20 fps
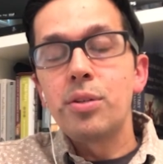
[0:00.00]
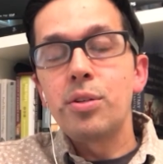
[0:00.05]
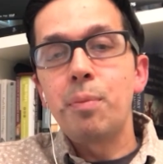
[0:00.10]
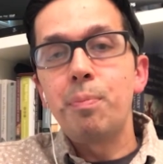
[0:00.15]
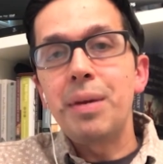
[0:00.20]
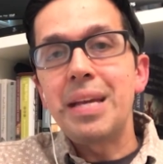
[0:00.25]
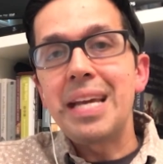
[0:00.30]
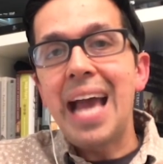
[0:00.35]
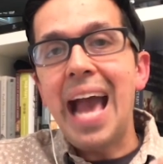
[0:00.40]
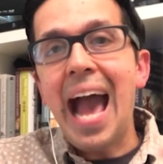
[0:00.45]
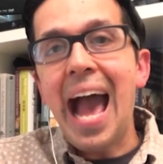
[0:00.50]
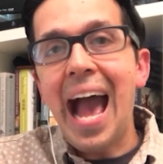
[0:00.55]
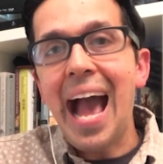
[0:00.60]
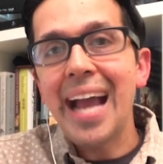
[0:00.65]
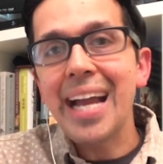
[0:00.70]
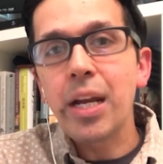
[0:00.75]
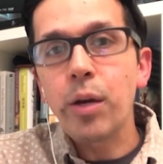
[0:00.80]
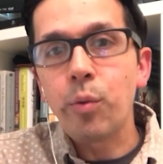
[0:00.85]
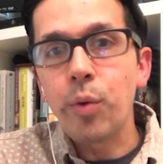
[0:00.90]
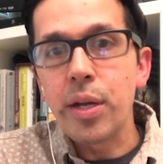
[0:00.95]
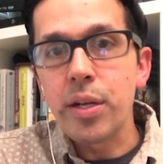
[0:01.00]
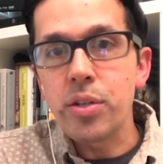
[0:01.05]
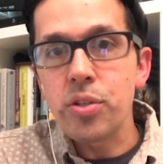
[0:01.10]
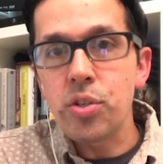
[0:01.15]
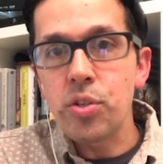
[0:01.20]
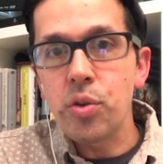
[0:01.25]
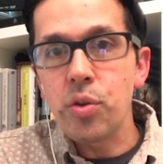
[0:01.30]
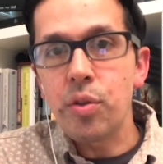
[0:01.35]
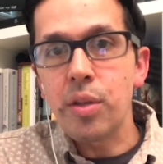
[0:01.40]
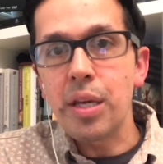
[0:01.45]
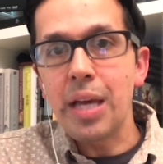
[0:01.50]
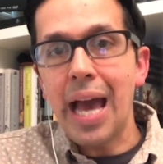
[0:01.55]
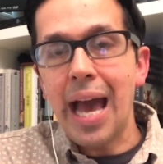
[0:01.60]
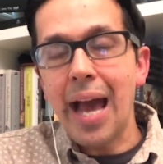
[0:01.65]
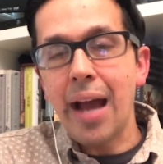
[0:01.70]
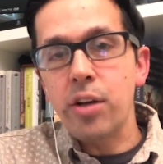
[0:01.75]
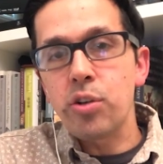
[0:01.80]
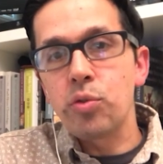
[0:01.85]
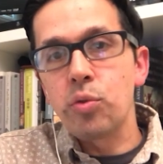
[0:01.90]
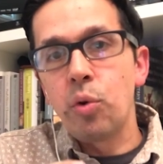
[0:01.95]
be accurate to the
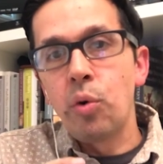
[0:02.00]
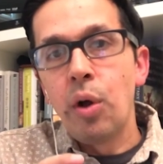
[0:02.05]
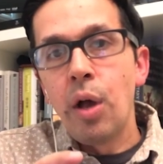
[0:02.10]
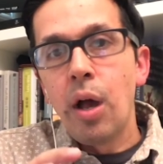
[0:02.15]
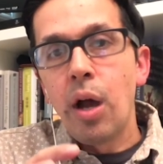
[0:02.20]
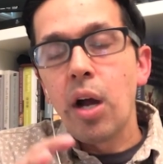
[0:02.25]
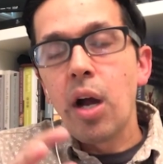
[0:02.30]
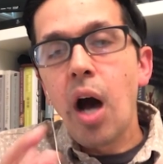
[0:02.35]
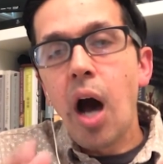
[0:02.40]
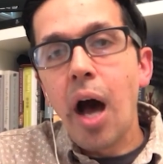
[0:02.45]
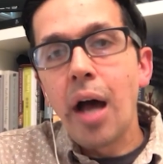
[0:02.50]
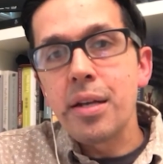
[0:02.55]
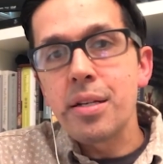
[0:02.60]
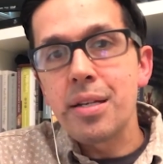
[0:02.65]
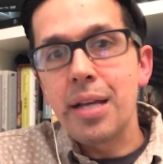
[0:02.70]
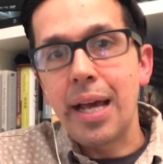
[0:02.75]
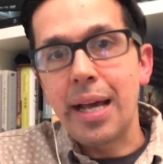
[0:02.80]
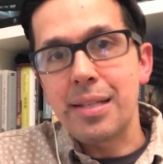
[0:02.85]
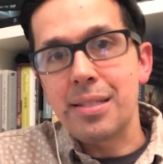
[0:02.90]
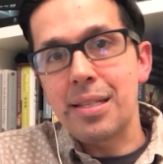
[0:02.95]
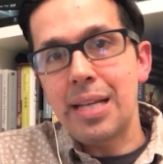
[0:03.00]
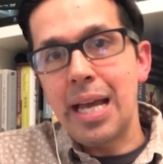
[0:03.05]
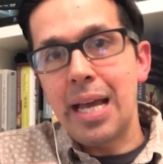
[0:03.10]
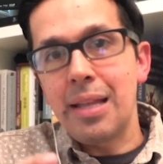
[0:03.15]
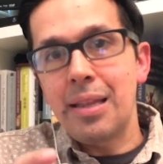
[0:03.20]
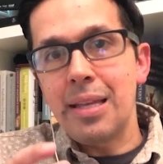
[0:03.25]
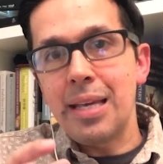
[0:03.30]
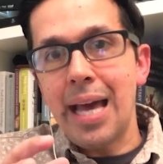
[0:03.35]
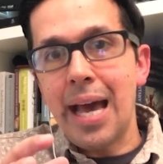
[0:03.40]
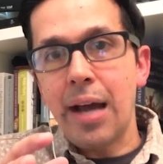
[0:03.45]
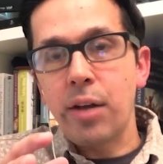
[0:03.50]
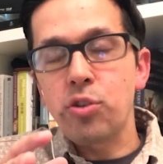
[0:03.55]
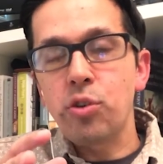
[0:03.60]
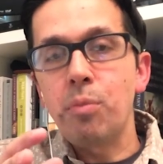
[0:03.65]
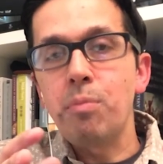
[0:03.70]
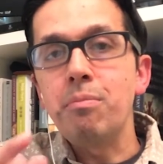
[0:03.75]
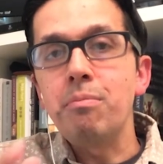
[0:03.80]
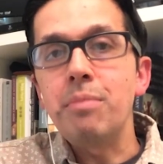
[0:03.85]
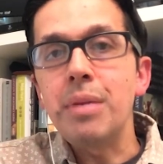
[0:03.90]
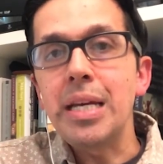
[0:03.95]
actual context and the actual
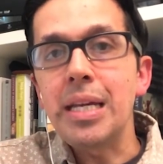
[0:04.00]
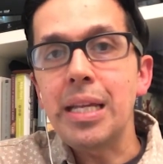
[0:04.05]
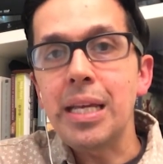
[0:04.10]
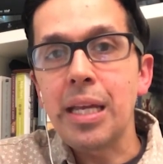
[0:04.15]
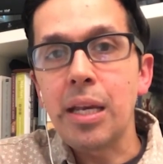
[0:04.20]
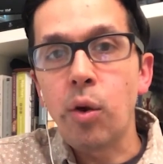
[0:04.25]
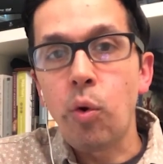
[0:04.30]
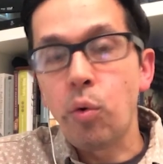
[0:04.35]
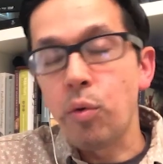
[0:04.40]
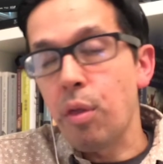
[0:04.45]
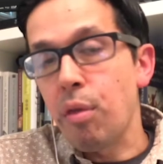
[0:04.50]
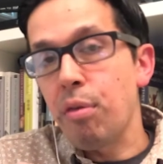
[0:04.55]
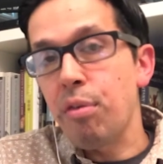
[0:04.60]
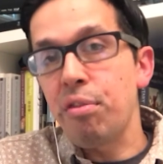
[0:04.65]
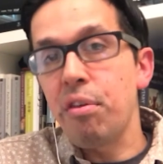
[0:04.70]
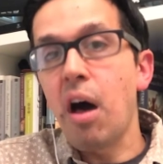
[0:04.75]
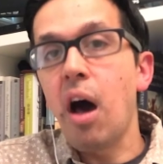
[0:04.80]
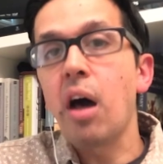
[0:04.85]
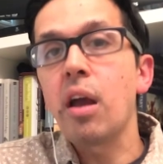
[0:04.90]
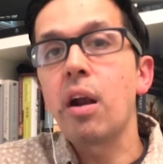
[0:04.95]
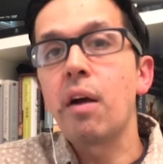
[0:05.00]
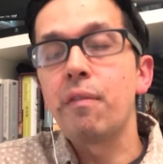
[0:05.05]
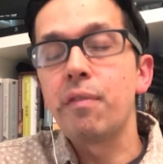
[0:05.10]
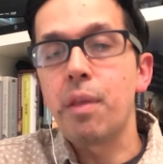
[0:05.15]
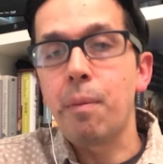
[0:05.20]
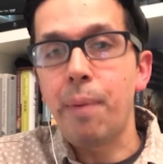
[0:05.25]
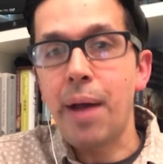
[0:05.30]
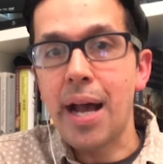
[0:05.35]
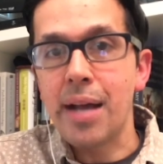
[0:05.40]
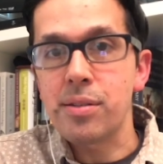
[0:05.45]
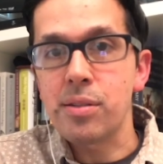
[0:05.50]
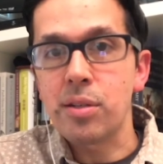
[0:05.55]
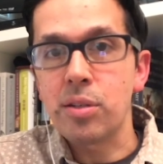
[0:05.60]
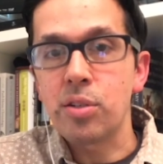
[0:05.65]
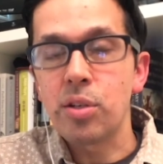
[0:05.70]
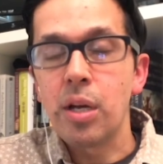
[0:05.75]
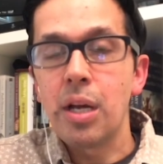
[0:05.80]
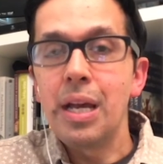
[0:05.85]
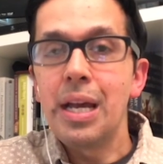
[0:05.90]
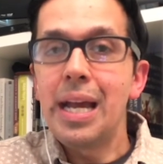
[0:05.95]
meaning or the thought of the
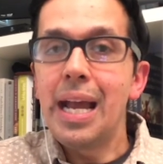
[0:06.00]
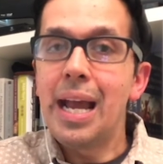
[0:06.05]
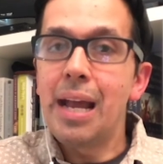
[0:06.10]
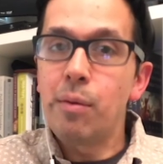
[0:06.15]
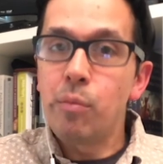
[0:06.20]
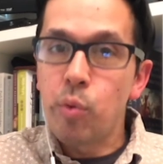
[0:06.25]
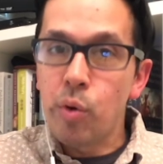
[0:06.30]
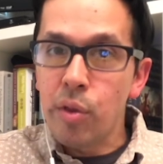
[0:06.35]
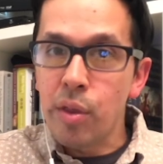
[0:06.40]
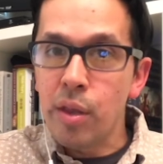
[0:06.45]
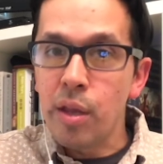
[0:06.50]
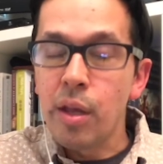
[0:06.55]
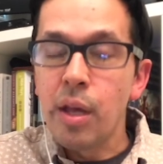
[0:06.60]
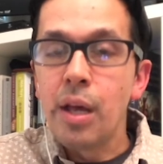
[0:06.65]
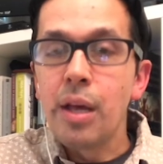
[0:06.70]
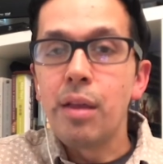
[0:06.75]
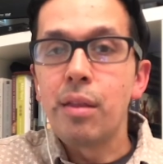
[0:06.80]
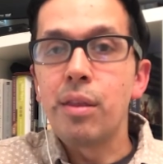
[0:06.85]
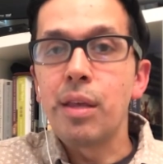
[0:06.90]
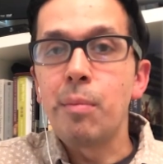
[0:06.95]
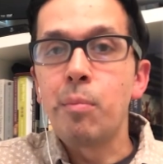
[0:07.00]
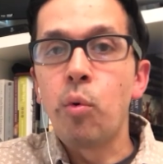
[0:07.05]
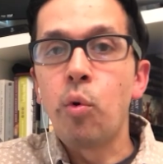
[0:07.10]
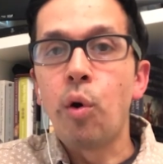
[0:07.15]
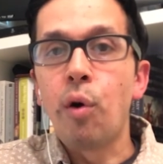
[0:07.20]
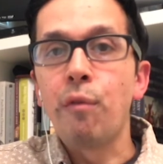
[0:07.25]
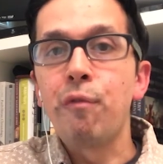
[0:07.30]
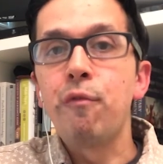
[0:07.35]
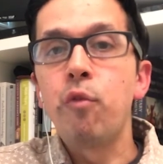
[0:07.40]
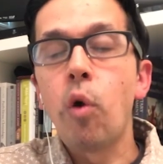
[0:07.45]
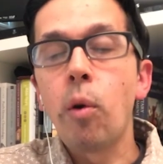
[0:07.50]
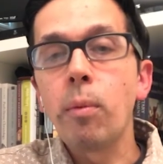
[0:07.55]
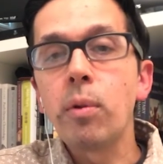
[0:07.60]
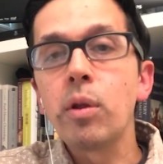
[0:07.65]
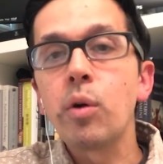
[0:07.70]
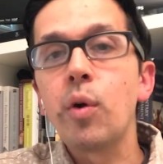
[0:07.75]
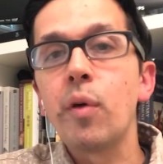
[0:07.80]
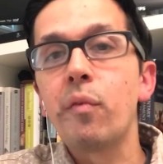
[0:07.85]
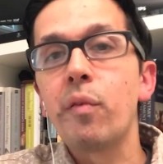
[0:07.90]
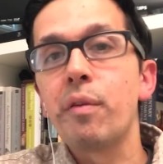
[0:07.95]
passage, and where the more formal
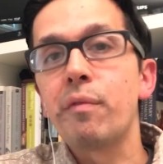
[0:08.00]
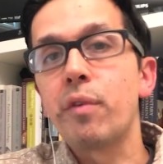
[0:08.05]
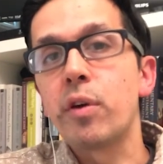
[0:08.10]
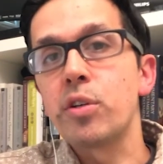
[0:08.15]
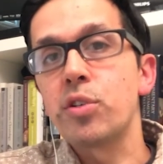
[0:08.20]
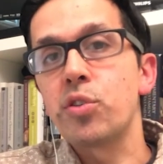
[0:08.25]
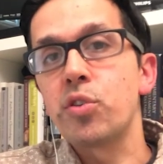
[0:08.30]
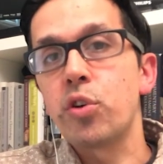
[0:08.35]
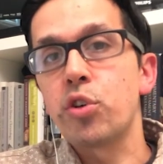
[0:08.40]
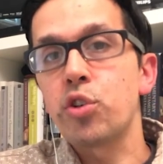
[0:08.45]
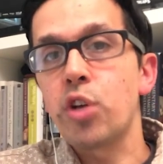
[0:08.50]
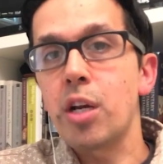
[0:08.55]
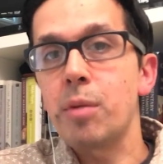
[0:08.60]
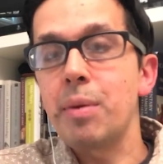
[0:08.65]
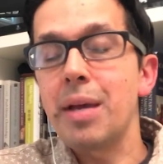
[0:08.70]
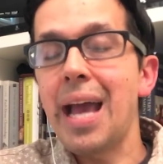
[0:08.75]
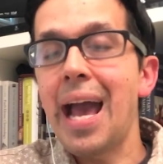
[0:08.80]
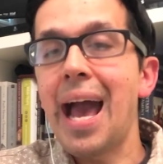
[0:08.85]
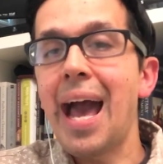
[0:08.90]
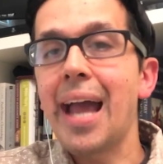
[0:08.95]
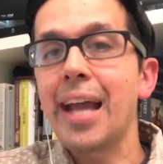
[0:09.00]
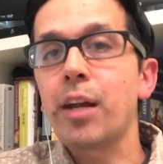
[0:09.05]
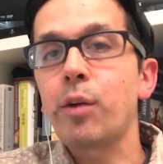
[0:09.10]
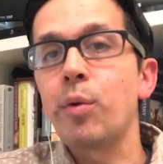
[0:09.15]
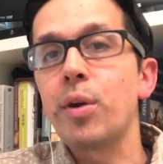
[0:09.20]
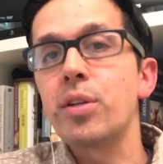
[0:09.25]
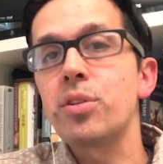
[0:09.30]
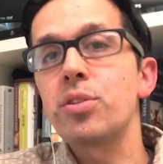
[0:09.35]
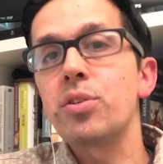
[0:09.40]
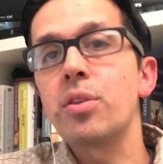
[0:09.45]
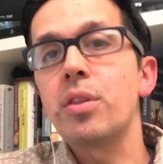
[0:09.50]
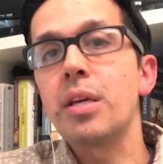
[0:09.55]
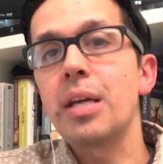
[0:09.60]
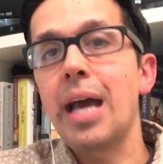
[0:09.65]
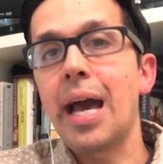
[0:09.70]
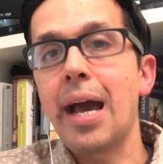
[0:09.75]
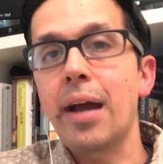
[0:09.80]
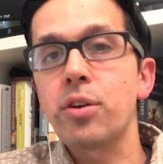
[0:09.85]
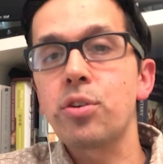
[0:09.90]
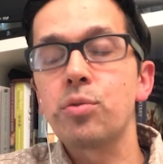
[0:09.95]
equivalent versions are trying to be accurate to the
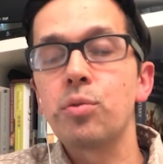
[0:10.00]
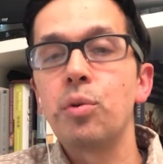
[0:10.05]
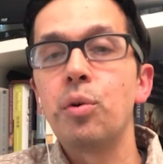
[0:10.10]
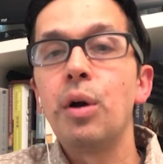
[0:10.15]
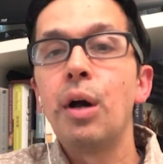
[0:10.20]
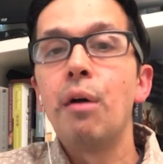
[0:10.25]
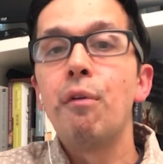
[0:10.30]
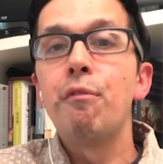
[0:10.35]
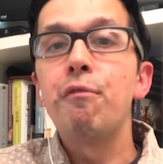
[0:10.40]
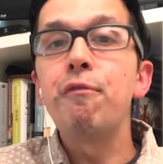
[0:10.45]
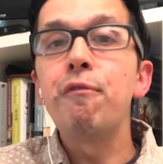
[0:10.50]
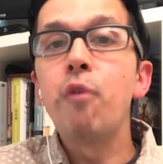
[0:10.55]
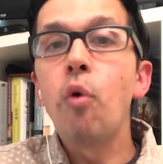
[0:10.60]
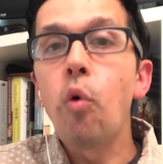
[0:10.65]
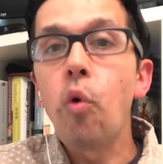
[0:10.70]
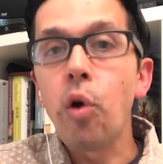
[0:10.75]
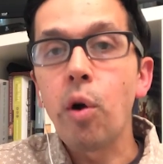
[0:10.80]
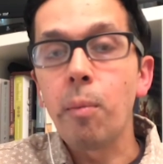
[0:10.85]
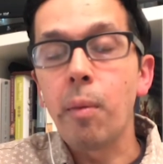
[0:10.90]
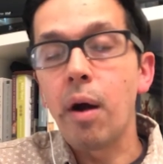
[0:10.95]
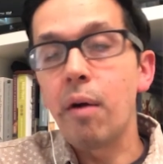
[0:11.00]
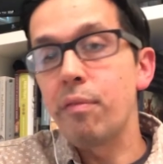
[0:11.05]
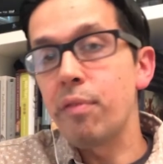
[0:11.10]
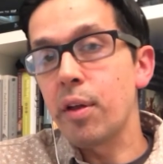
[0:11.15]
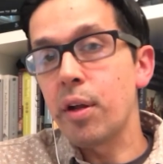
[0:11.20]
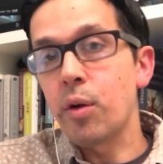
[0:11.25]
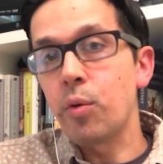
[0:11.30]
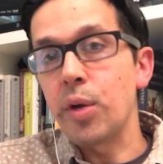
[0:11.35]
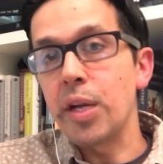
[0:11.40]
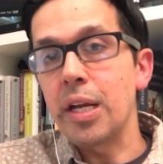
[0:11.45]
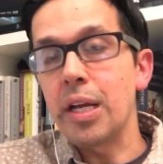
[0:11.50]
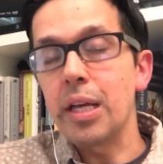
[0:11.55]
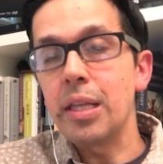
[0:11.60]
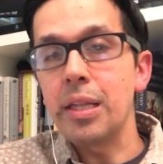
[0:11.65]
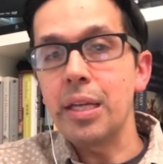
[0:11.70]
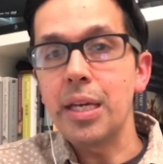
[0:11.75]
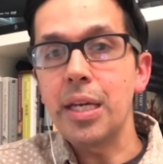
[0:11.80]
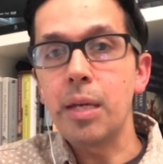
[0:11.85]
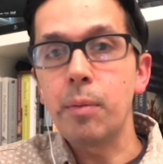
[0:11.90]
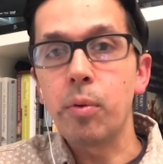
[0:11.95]
actual form of the Greek and
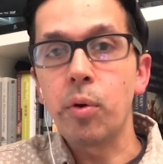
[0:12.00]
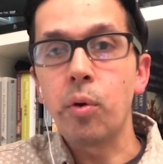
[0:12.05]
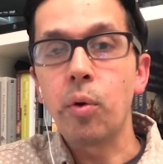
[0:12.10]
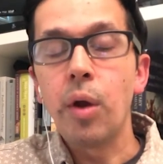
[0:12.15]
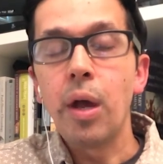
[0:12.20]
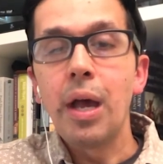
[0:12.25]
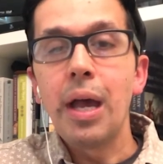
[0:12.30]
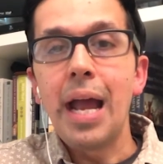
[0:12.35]
the Hebrew.